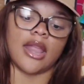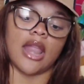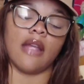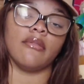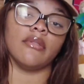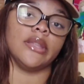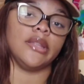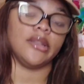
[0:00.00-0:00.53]
I
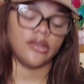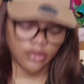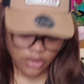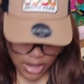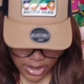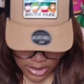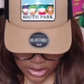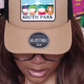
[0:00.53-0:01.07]
really do
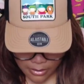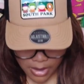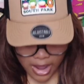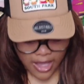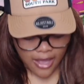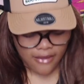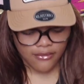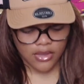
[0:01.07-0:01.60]
like them. I
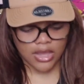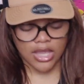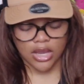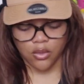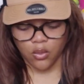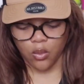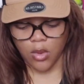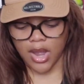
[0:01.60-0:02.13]
have it
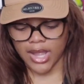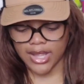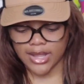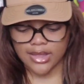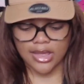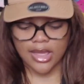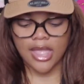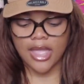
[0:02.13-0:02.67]
in
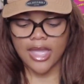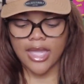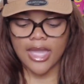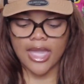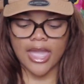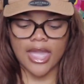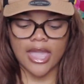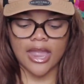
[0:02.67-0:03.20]
white,
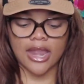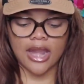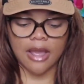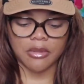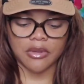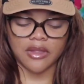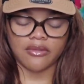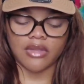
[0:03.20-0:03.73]
and I
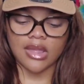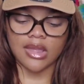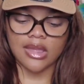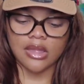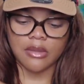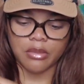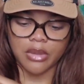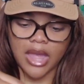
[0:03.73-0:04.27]
believe this is
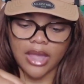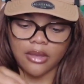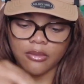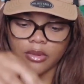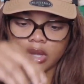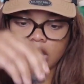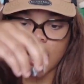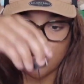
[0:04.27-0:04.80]
the black
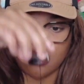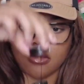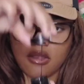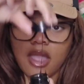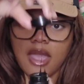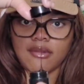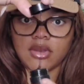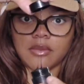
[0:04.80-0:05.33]
one. I also
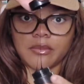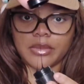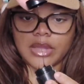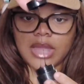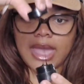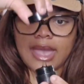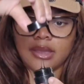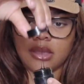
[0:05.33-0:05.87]
have it in
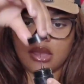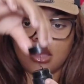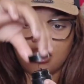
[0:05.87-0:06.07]
black.